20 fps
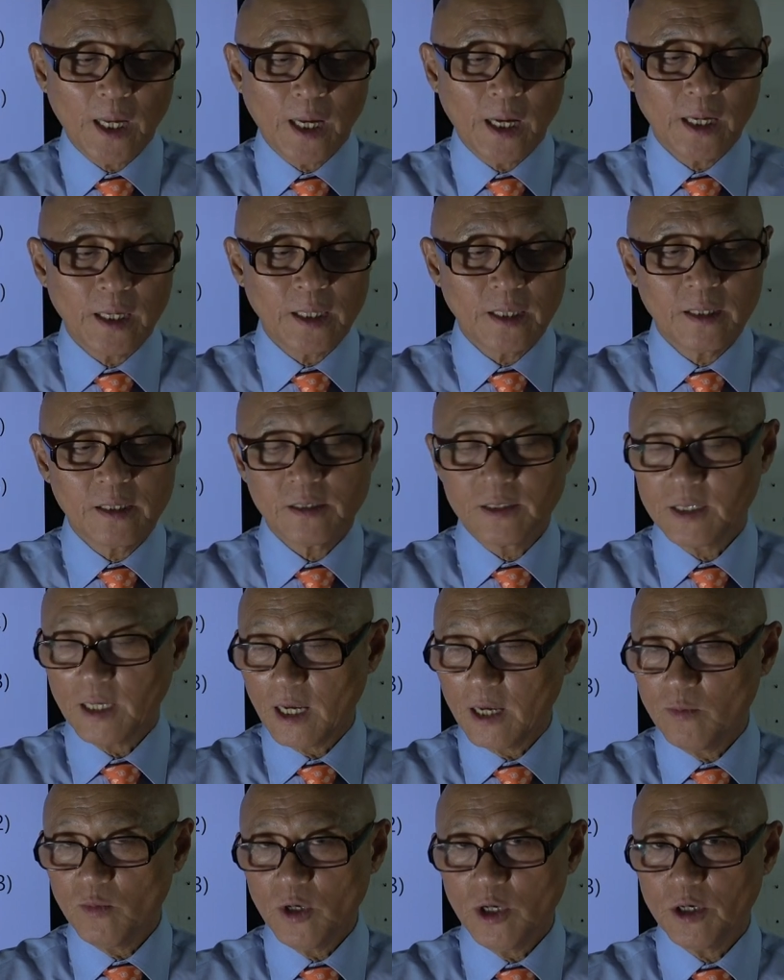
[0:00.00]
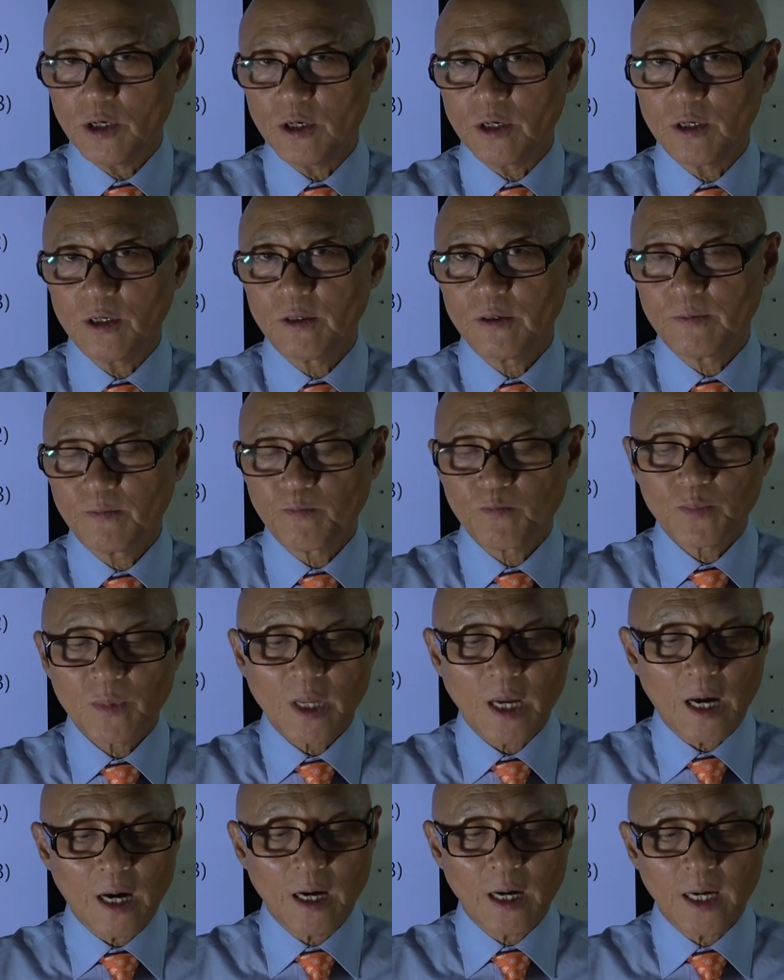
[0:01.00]
and the same year
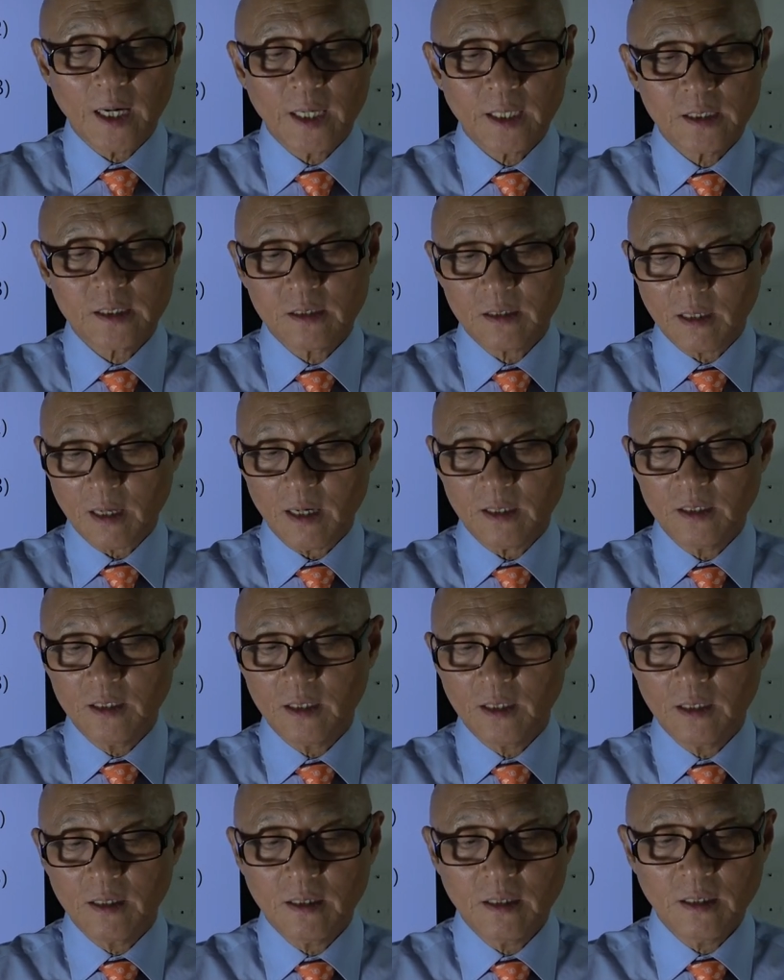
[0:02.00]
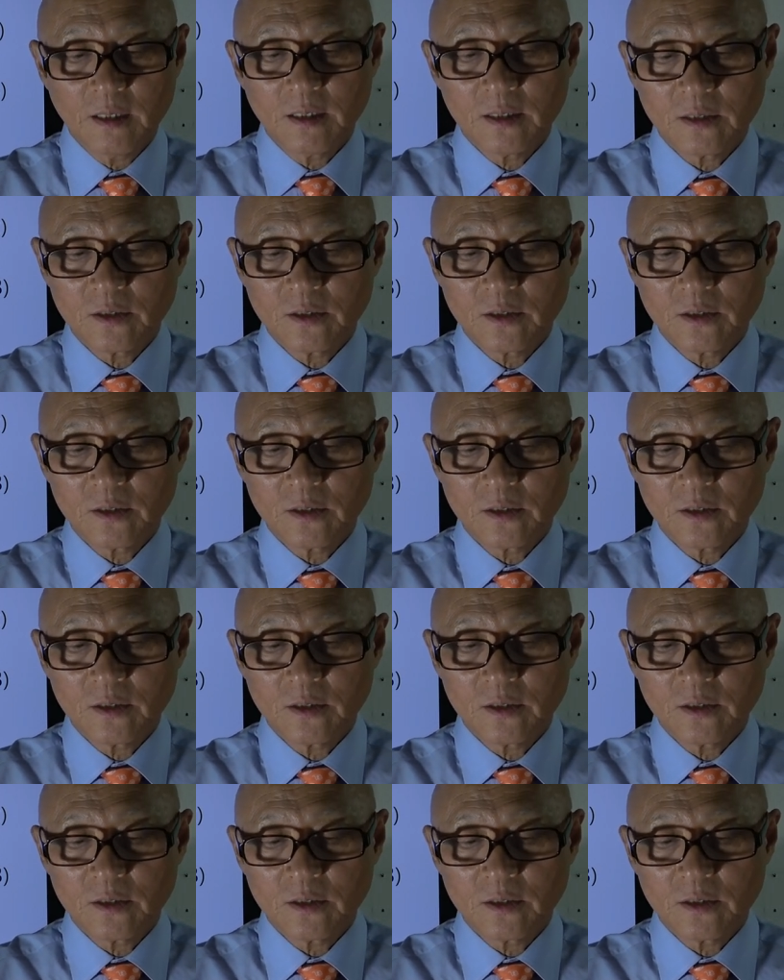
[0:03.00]
I started